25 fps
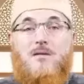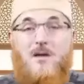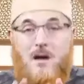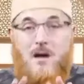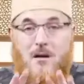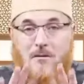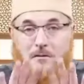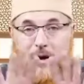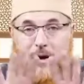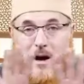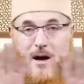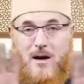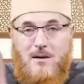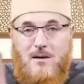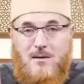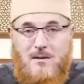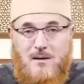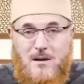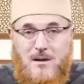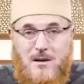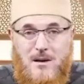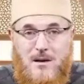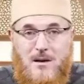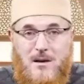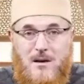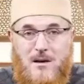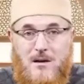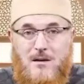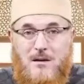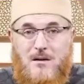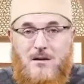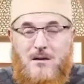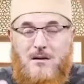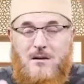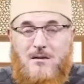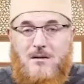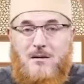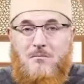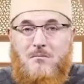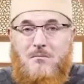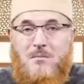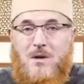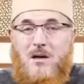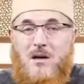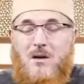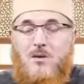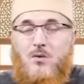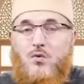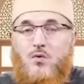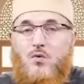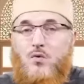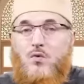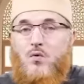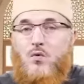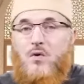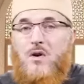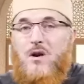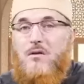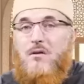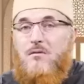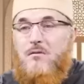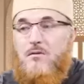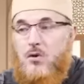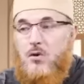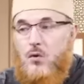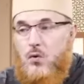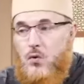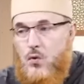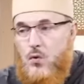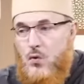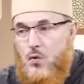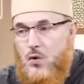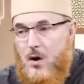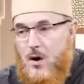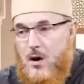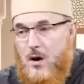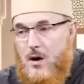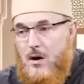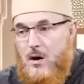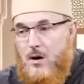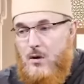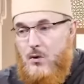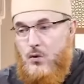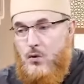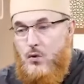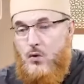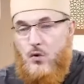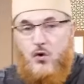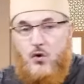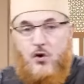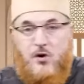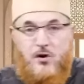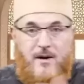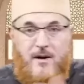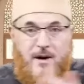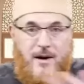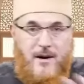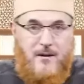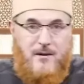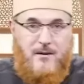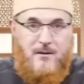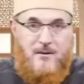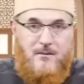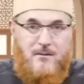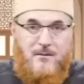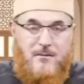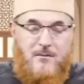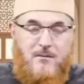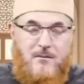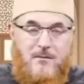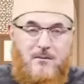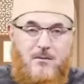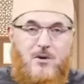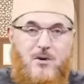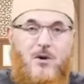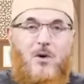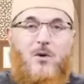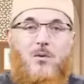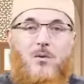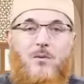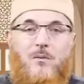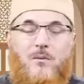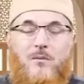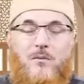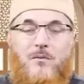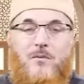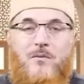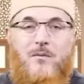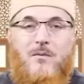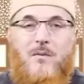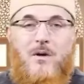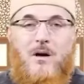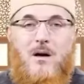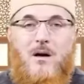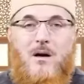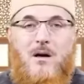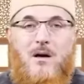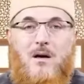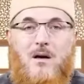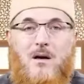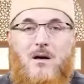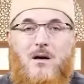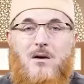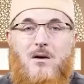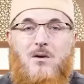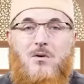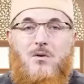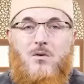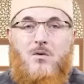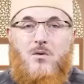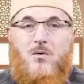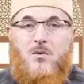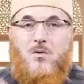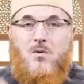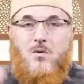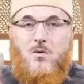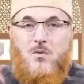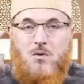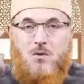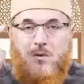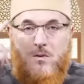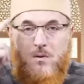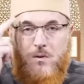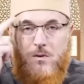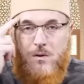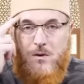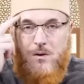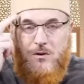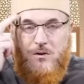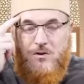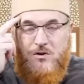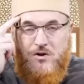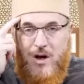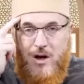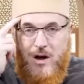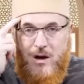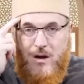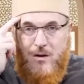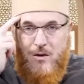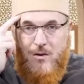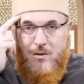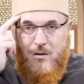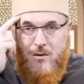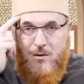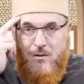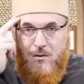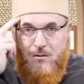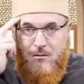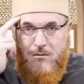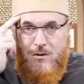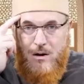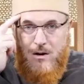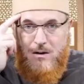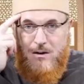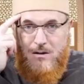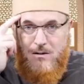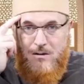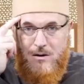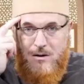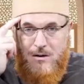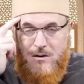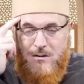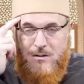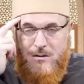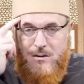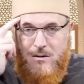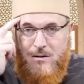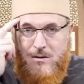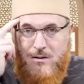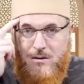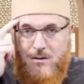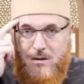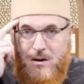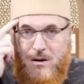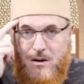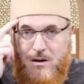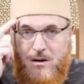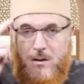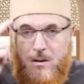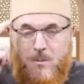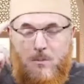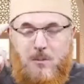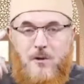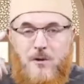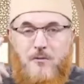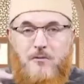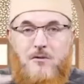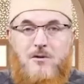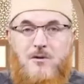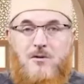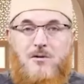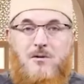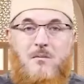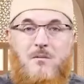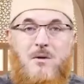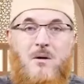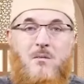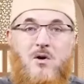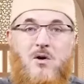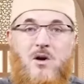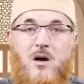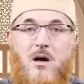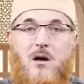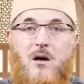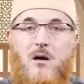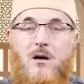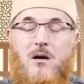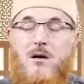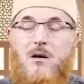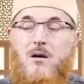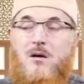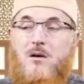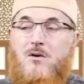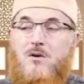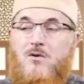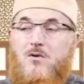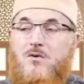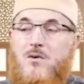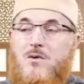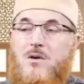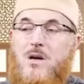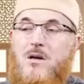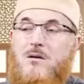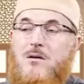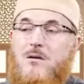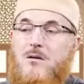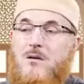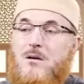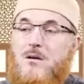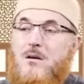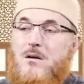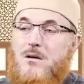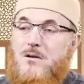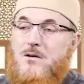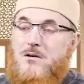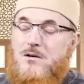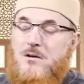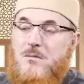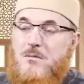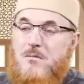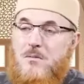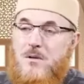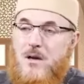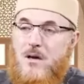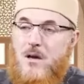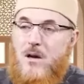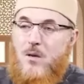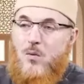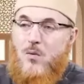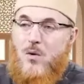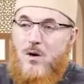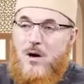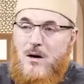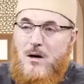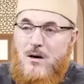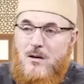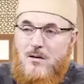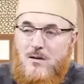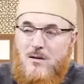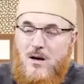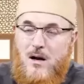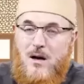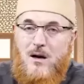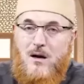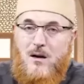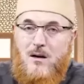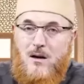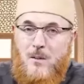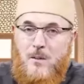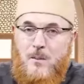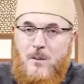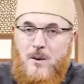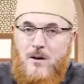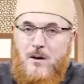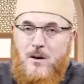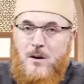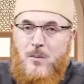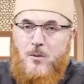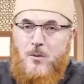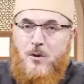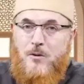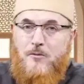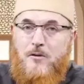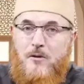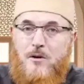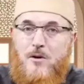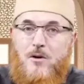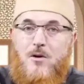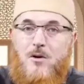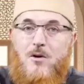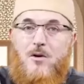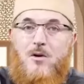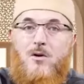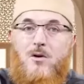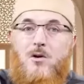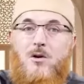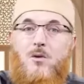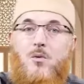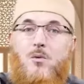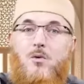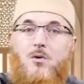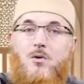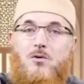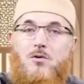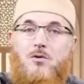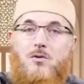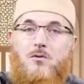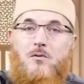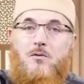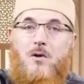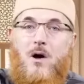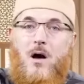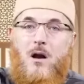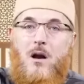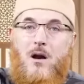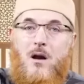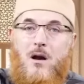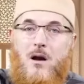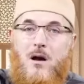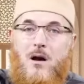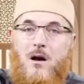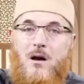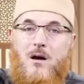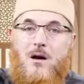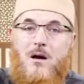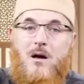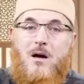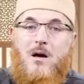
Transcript: Revise here doesn't mean to review, to correct, no. To check what is retained in the Prophet's memory, so that Jibreel will recite upon the Prophet the word of Allah.